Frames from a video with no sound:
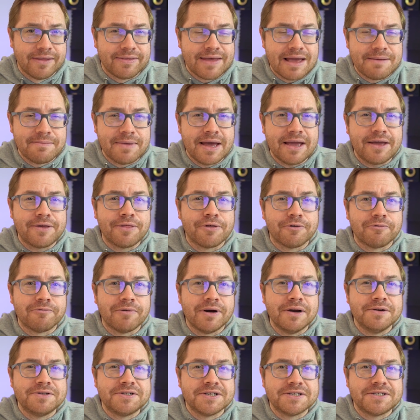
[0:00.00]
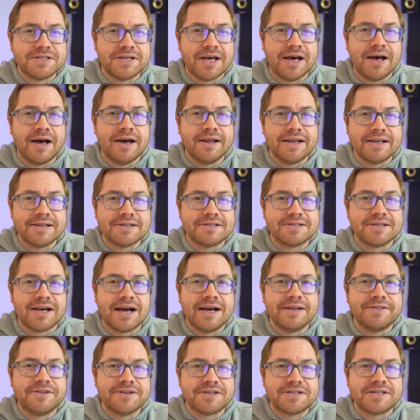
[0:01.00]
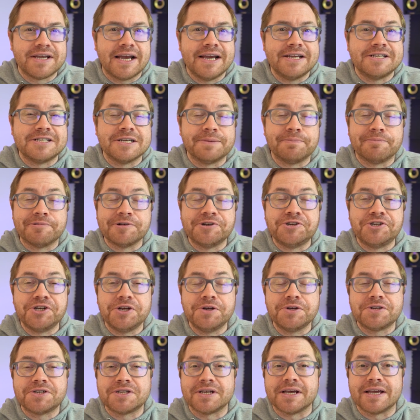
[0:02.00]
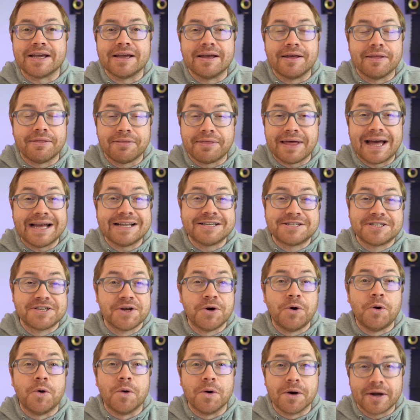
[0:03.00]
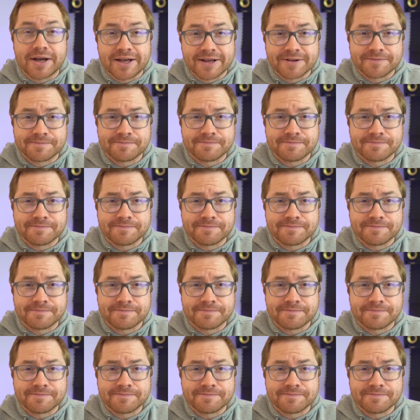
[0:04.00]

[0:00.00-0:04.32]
They make the rotor turn inside the stator, producing that torque.